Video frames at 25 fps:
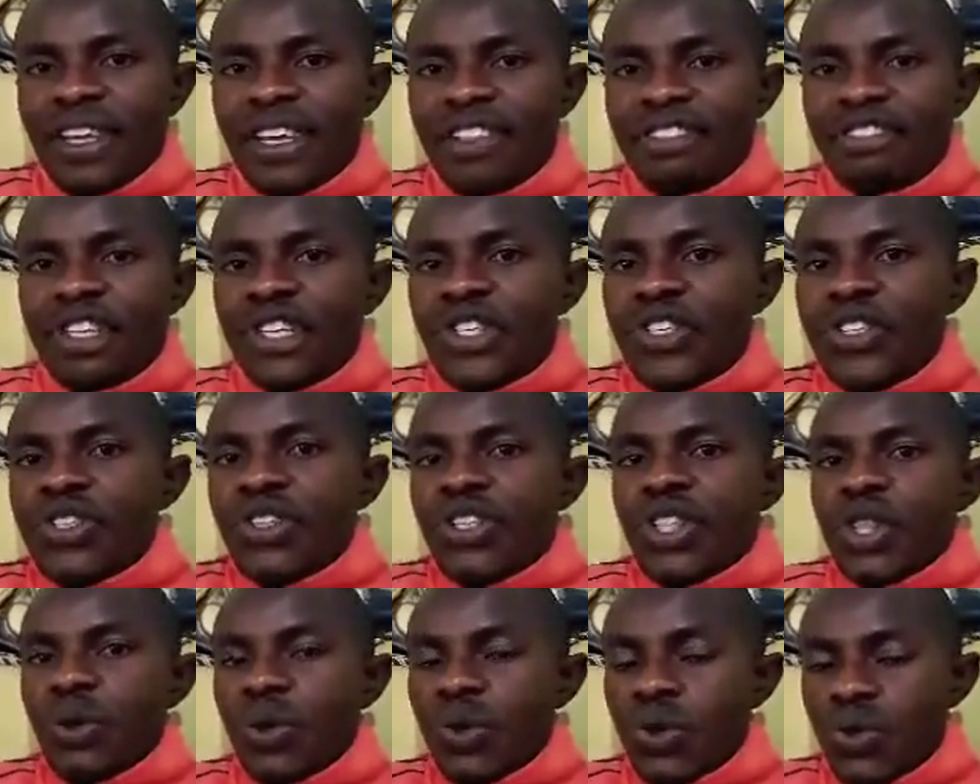the
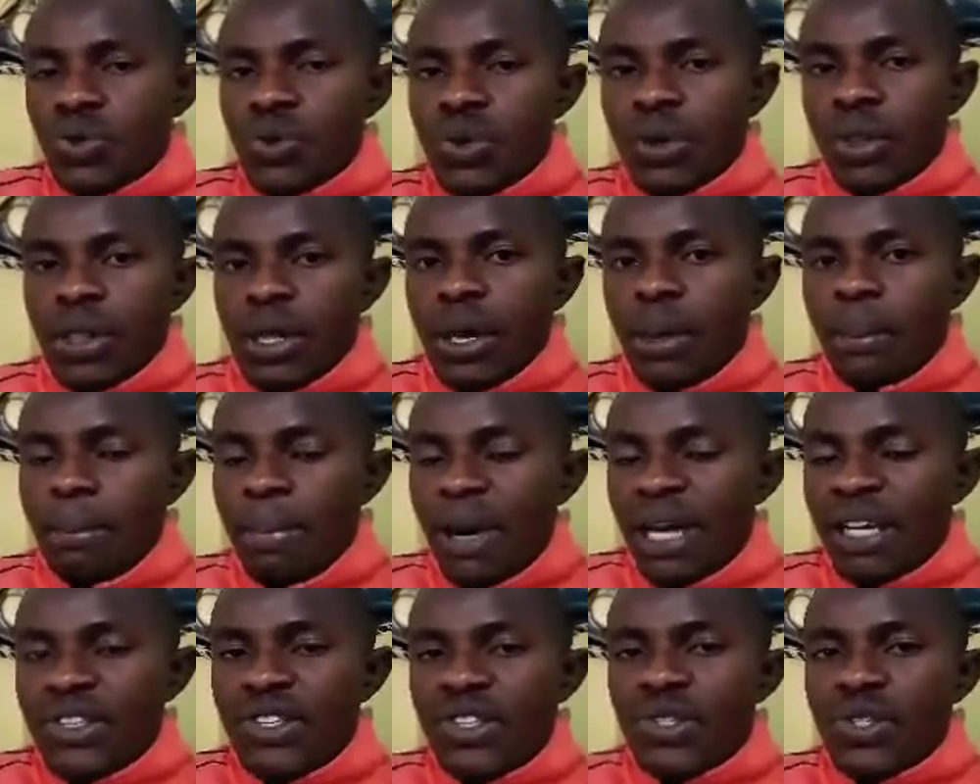
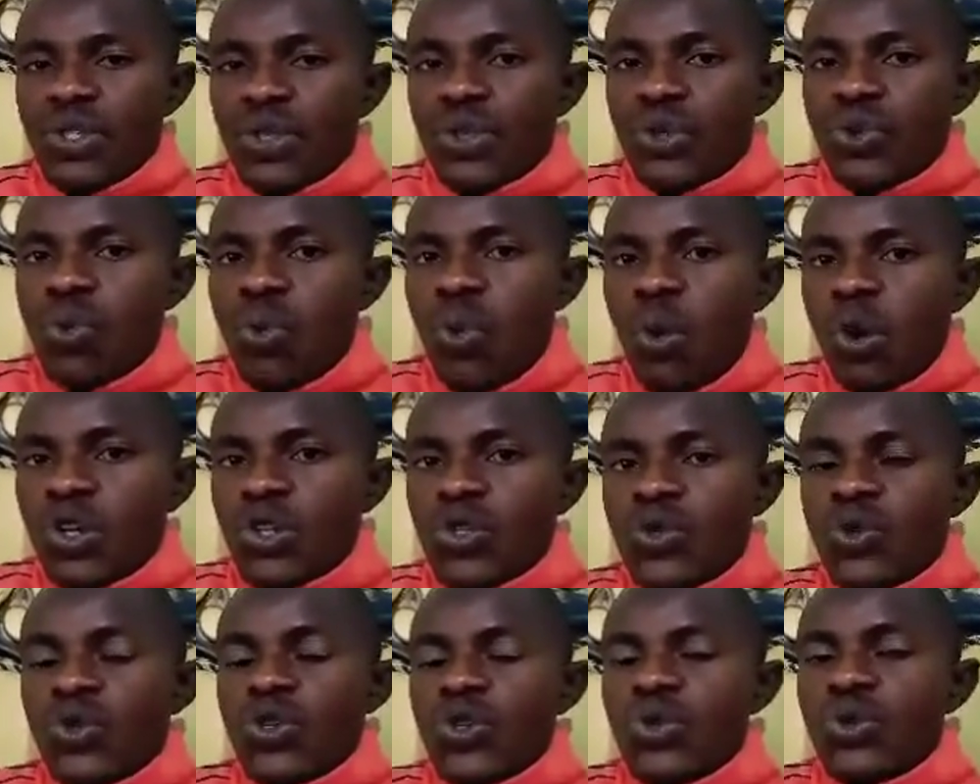banks do want
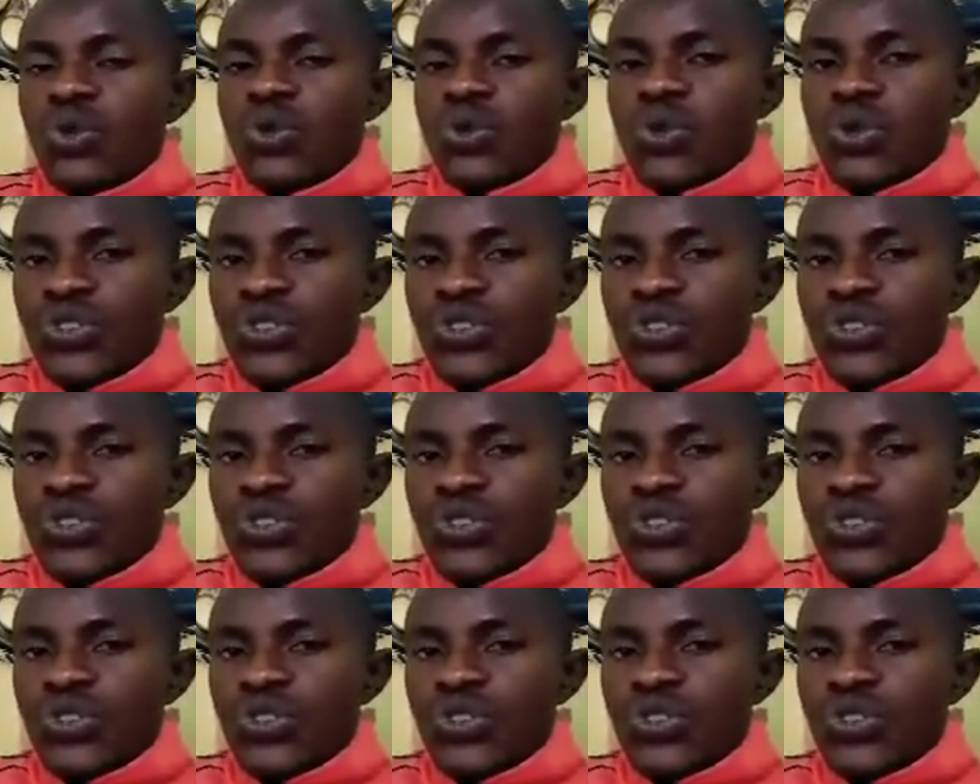to